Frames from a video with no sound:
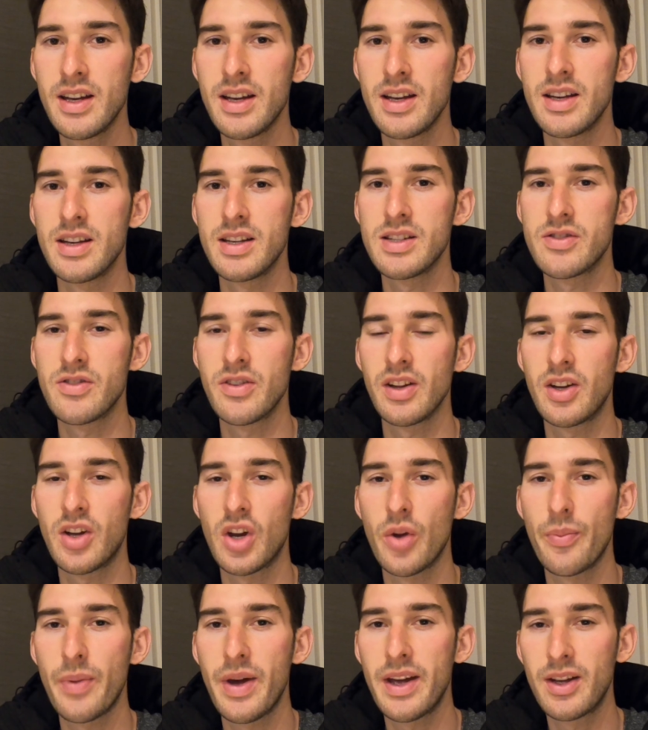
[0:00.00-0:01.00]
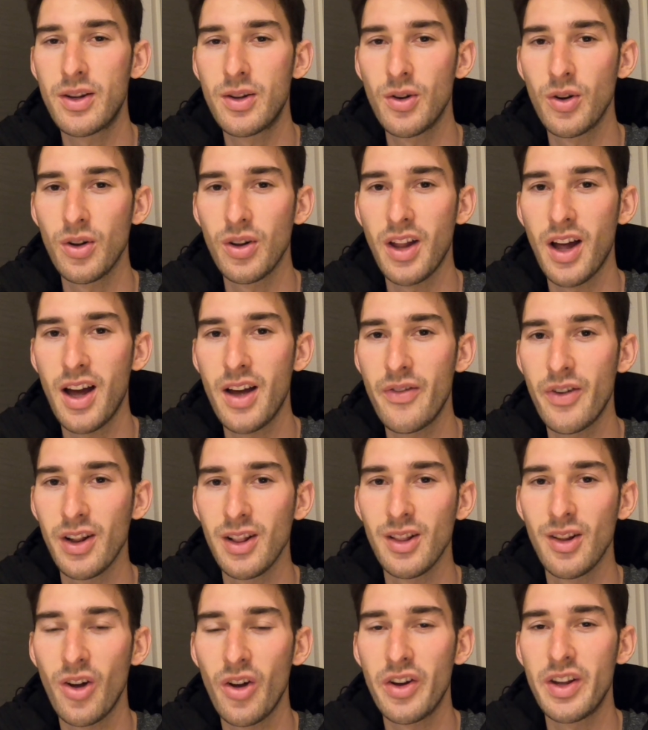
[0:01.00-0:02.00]
is really going to make your life a
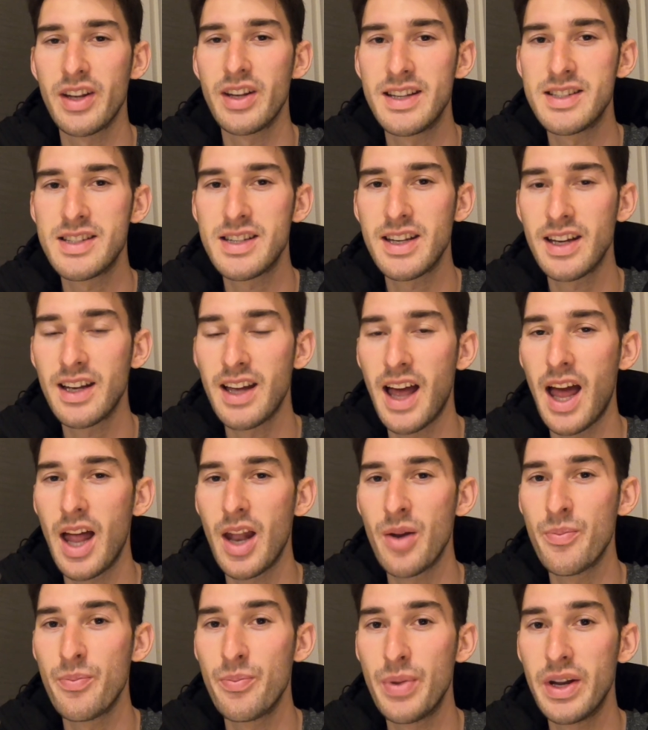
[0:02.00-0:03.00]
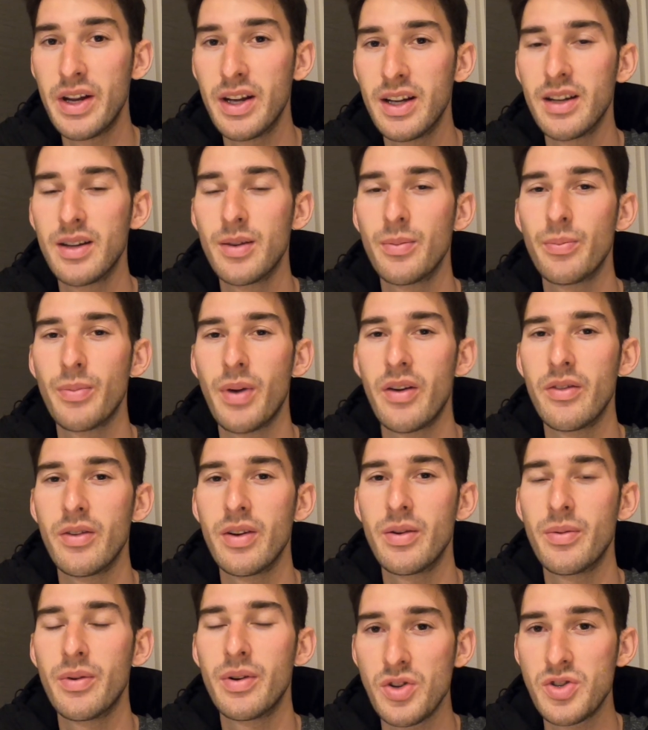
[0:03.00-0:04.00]
lot easier and better
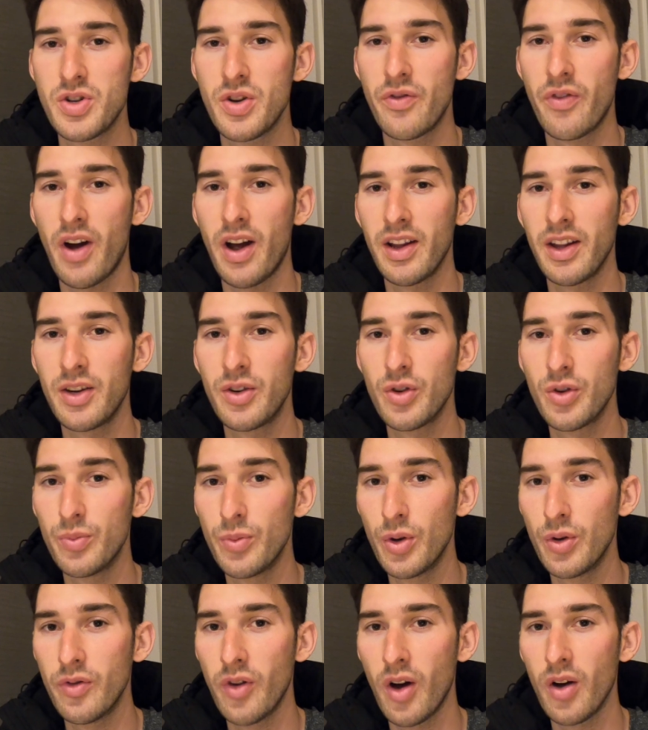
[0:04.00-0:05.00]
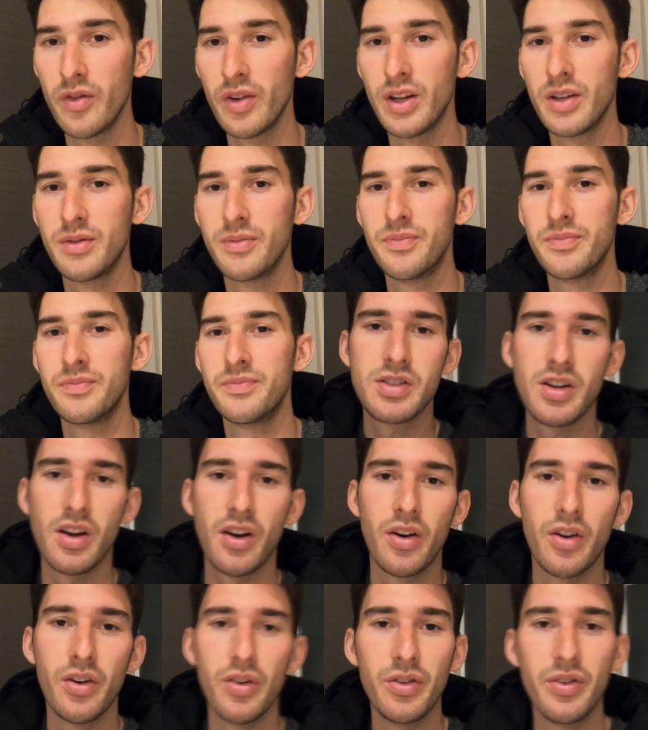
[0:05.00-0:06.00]
but once you finally do move over.
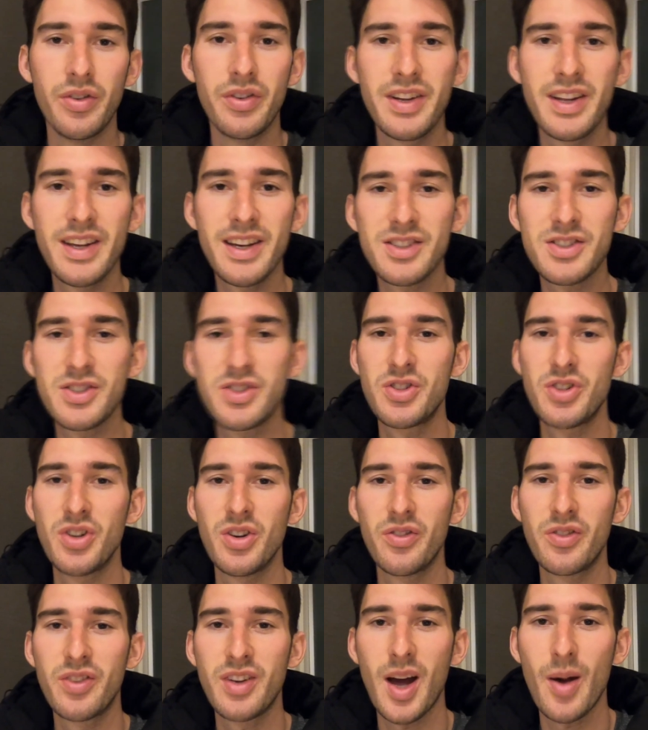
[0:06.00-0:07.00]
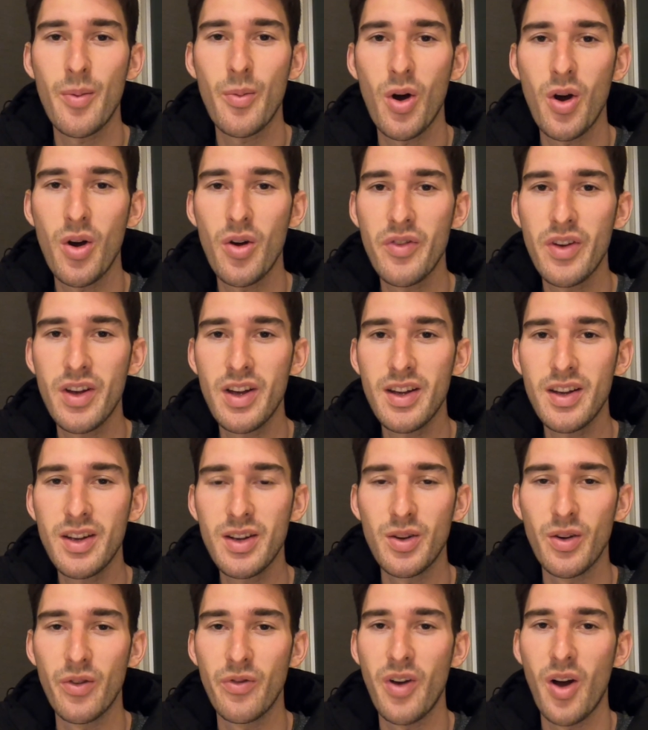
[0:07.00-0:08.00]
So next, you've come over,
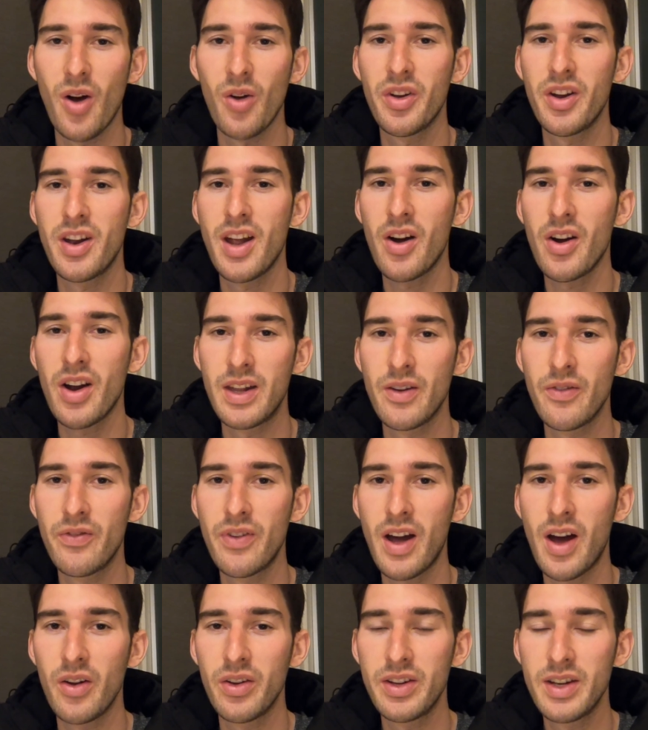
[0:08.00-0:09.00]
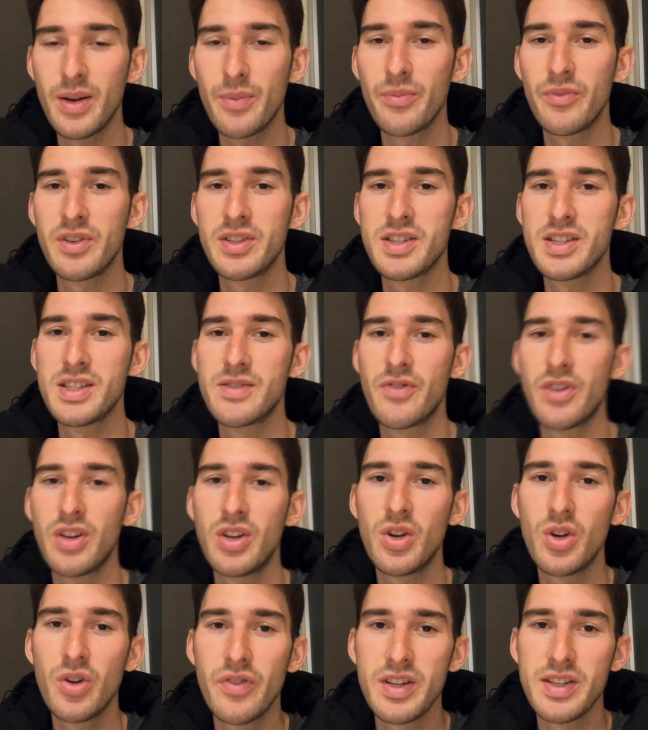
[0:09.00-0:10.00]
you've felt it out, and you've found, yep, this is for
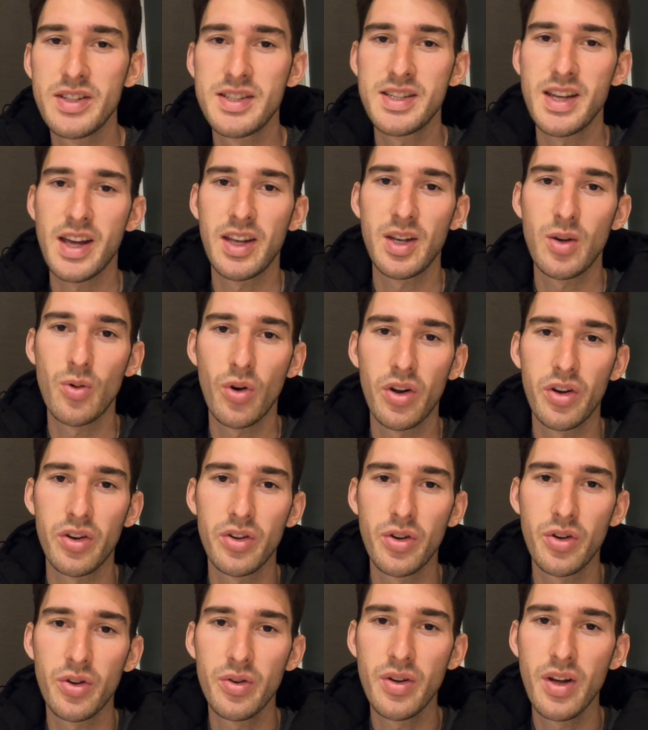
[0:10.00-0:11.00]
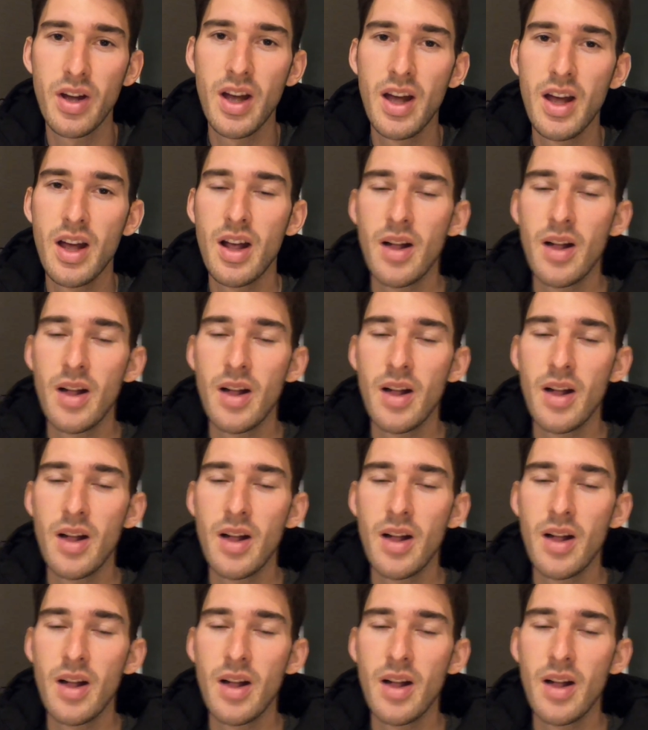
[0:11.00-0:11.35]
you, this is something you want to do.